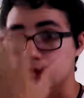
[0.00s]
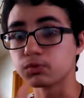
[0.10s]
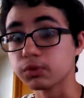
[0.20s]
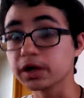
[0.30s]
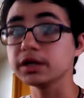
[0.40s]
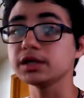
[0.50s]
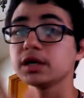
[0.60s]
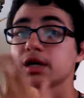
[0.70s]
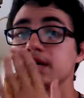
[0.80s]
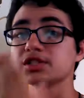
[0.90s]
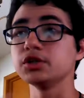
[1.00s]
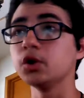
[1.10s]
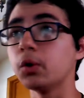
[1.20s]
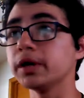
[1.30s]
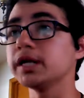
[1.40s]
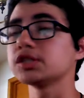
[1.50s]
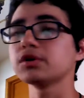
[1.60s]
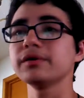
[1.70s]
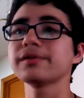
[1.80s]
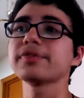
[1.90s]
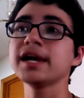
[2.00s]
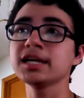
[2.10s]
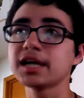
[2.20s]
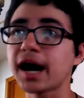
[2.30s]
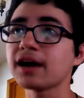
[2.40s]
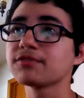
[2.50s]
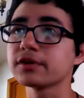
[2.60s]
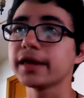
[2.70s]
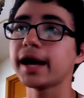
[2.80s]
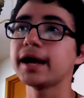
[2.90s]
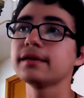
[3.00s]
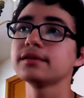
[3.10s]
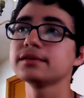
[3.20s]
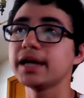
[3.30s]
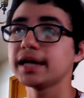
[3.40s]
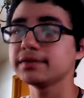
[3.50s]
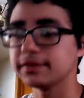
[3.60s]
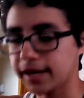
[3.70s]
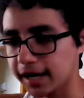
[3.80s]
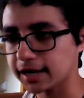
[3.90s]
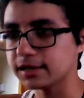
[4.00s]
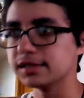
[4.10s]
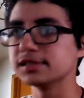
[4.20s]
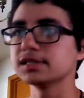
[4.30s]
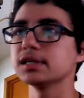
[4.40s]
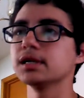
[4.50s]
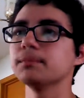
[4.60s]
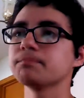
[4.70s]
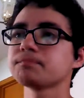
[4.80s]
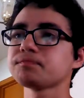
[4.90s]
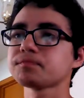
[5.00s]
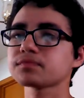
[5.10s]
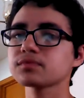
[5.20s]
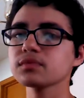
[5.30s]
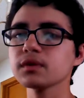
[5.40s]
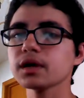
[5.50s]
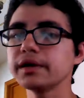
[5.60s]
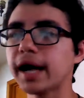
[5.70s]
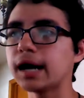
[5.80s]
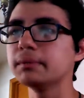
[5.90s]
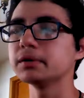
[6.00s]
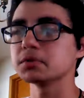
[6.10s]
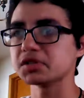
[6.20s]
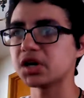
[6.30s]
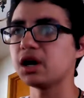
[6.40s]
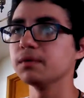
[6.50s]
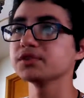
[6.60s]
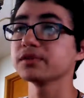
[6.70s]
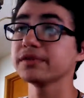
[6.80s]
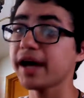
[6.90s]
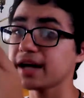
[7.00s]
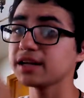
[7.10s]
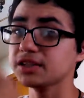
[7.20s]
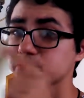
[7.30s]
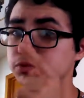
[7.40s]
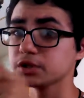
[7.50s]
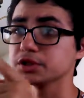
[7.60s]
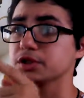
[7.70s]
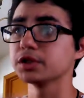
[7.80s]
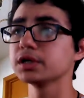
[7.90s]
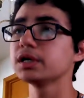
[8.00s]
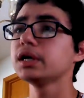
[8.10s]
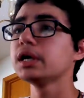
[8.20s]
really is annoying. So thank God for that. That is now been resolved. So that is really good.